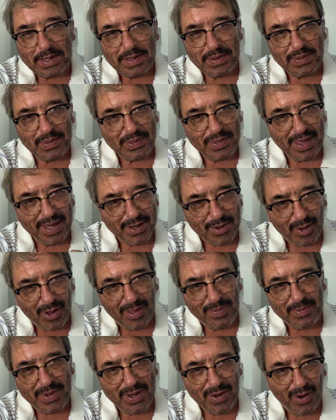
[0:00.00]
they
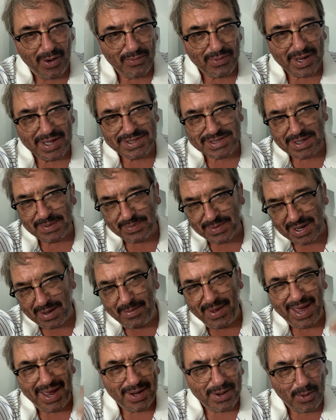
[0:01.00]
called me over, and they said,
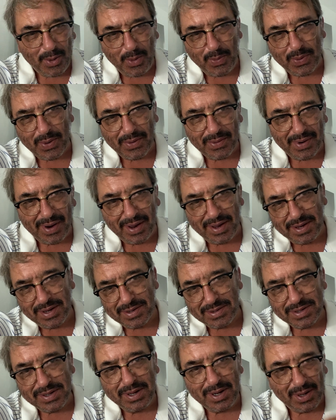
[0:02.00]
come on over,
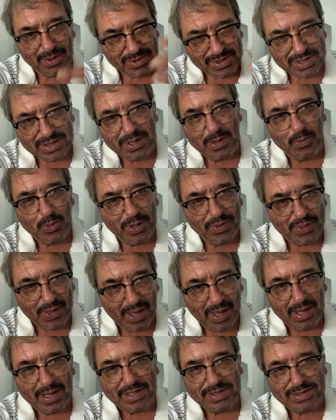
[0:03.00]
sit with
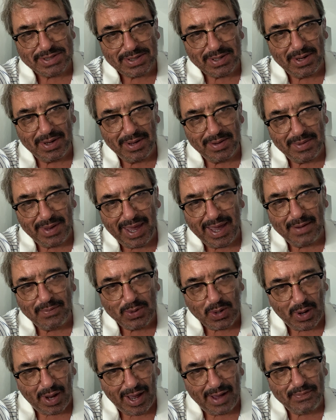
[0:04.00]
us, have
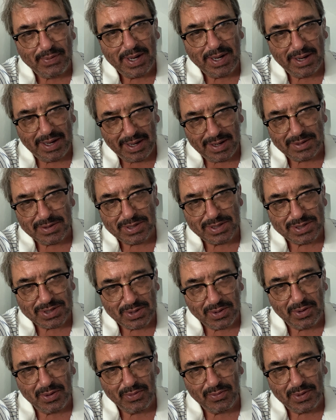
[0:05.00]
coffee and
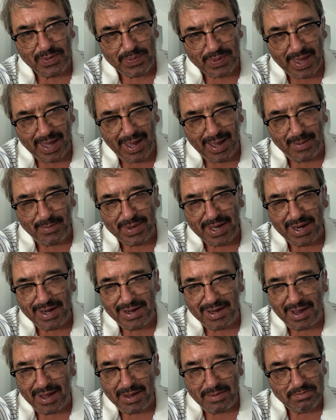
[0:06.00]
dessert with them.
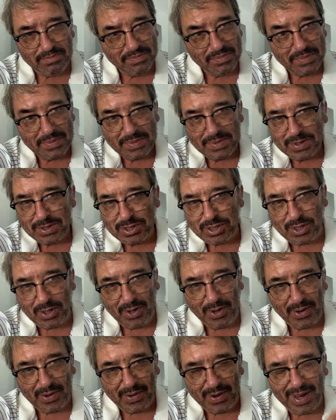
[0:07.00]
And
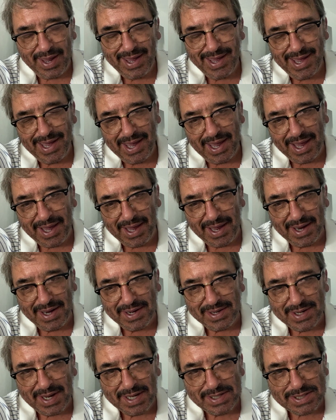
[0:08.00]
sure.
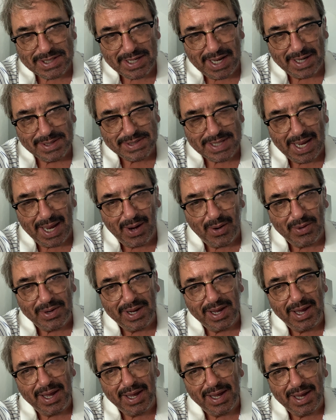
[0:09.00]
And I sat down,
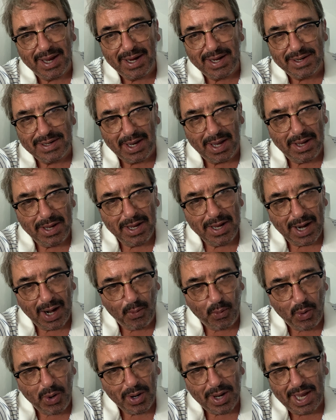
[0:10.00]
and I
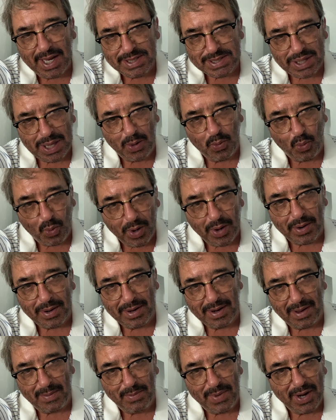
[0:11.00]
realized they weren't
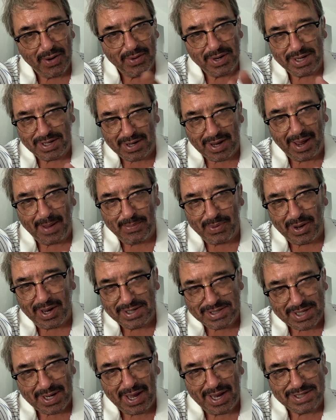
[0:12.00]
a married couple. I
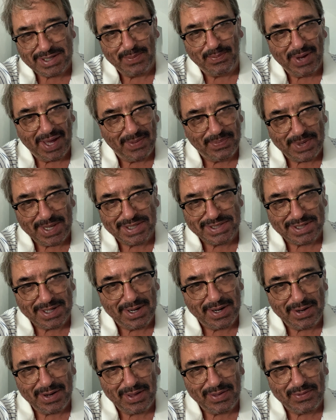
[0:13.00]
talked about this in
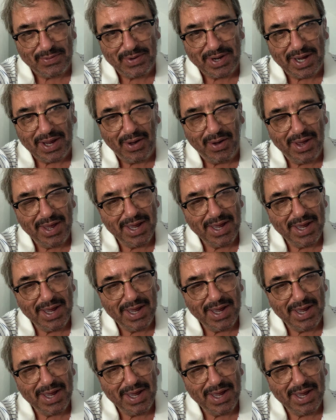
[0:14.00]
another video.